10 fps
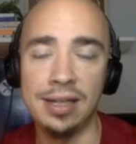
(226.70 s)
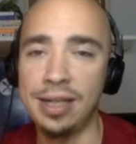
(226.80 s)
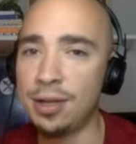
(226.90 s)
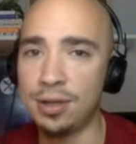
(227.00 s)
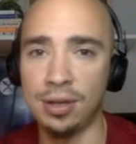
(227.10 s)

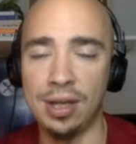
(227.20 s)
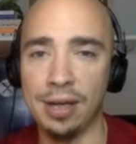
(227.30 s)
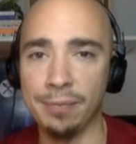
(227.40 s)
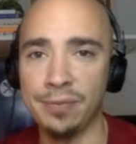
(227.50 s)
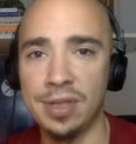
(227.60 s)
here's the
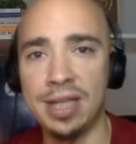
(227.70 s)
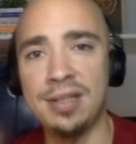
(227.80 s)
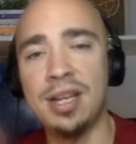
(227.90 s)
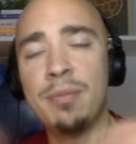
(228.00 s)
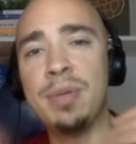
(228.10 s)
thing. It's
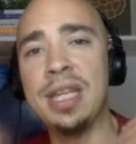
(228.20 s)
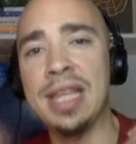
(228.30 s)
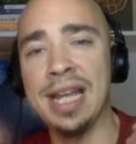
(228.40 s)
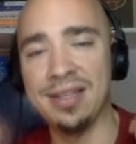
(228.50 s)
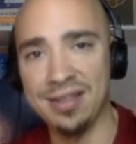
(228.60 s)
going to be
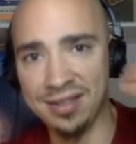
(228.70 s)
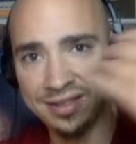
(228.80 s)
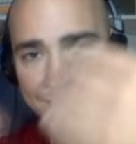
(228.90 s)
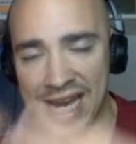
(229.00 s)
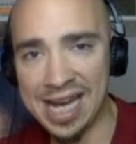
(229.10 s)
that
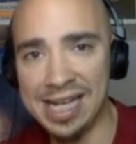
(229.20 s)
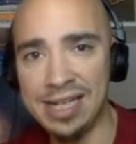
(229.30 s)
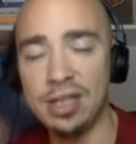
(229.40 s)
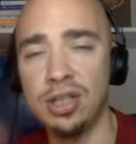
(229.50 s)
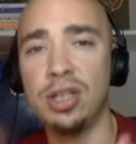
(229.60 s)

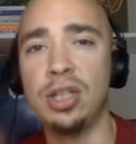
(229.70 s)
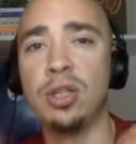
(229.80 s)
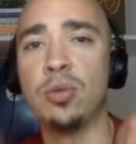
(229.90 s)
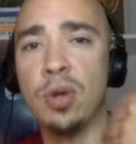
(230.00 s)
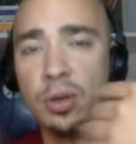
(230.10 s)
sustained
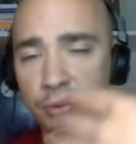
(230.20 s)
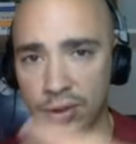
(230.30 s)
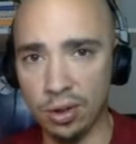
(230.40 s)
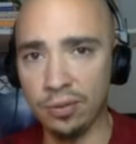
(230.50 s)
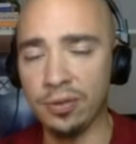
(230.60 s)
growth
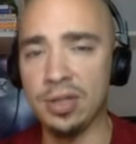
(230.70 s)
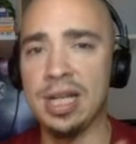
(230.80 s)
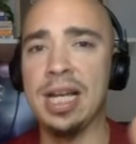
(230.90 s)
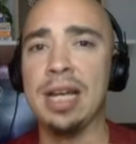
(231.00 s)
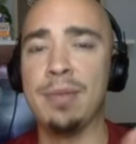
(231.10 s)
over
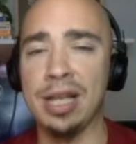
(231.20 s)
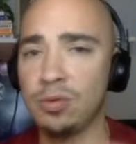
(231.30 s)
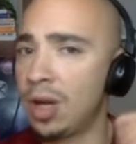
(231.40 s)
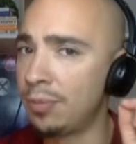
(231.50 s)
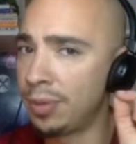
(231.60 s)
time.
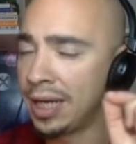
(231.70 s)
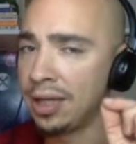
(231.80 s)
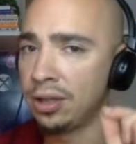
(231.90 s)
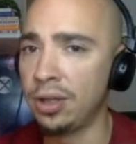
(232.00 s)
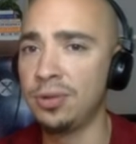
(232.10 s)
That's why I'm
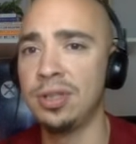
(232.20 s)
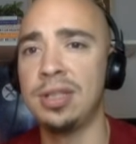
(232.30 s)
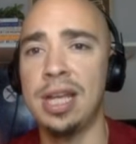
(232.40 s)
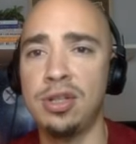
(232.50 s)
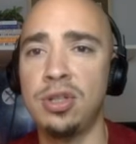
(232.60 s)
paying close
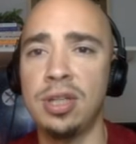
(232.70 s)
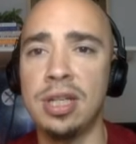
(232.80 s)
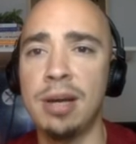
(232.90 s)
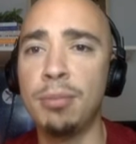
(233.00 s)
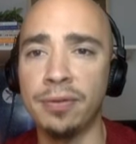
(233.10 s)
attention to
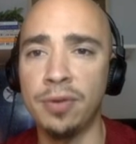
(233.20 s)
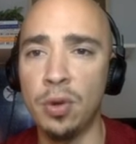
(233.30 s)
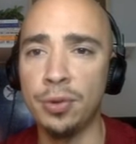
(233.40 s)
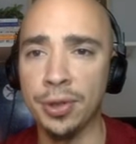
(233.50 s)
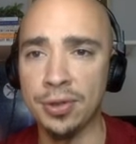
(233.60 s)
number of
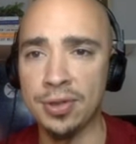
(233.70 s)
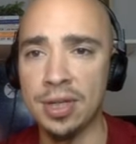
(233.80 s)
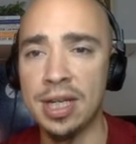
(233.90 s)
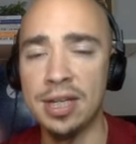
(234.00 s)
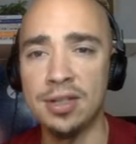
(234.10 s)
holders.
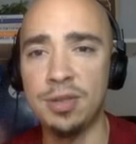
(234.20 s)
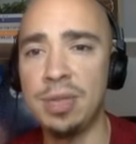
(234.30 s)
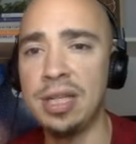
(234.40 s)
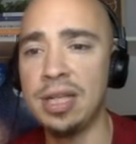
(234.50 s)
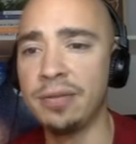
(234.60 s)

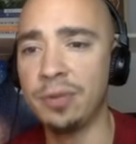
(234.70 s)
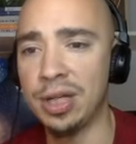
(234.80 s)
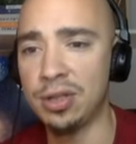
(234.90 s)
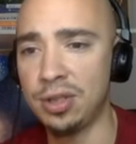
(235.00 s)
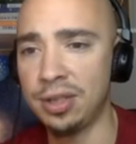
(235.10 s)
Speaking of
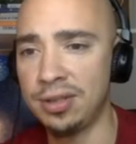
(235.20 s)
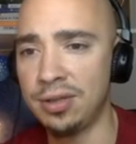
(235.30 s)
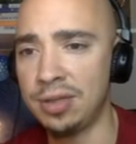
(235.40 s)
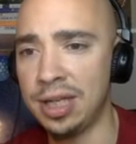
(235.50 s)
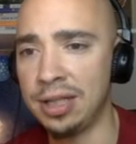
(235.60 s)
which, let's
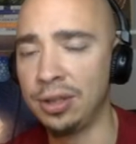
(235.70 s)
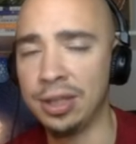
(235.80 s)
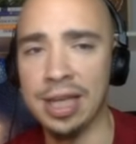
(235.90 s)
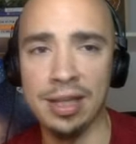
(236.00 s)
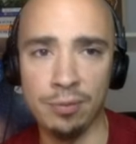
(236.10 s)
go take a look
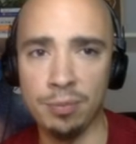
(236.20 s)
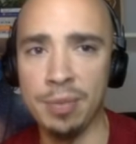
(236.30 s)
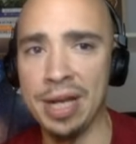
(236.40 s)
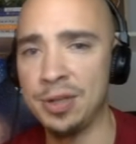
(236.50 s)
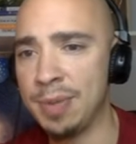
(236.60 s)
at that, and then we'll
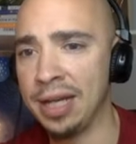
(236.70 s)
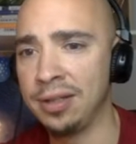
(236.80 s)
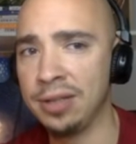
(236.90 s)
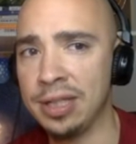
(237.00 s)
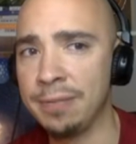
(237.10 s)
bounce back
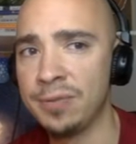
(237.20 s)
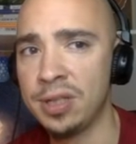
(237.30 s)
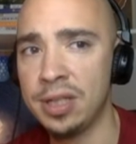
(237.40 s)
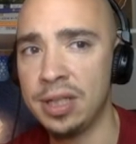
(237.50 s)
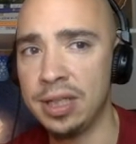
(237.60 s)
to the
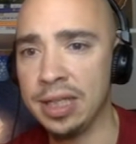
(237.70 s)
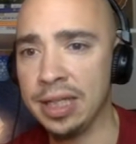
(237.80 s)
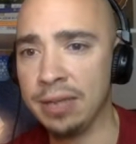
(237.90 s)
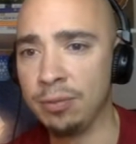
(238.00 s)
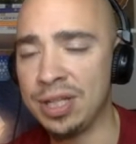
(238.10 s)

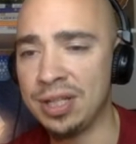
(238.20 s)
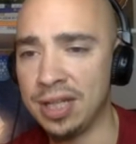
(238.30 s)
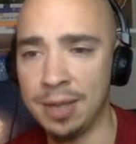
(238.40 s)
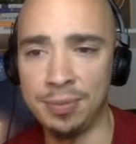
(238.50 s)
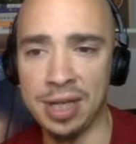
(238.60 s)

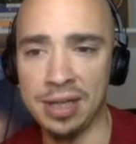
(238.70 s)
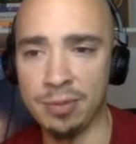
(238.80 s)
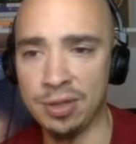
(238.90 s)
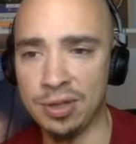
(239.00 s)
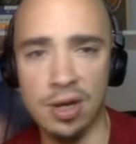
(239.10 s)
recent update
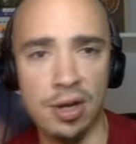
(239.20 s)
that we saw